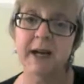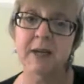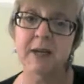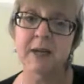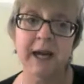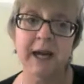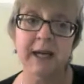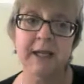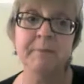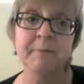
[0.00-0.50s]

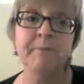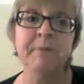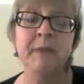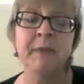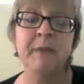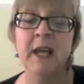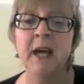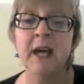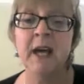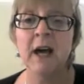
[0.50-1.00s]
pain.
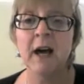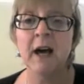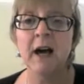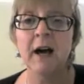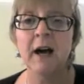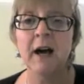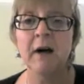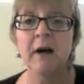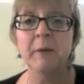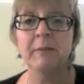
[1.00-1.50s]

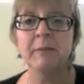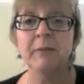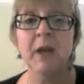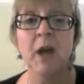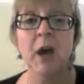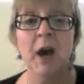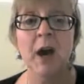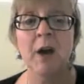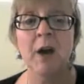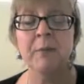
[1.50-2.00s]

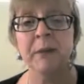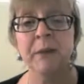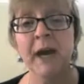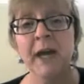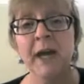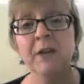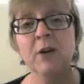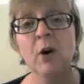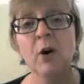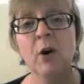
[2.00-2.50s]
And
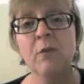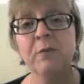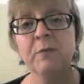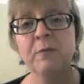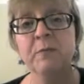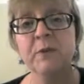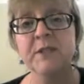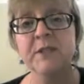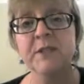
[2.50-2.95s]
pain often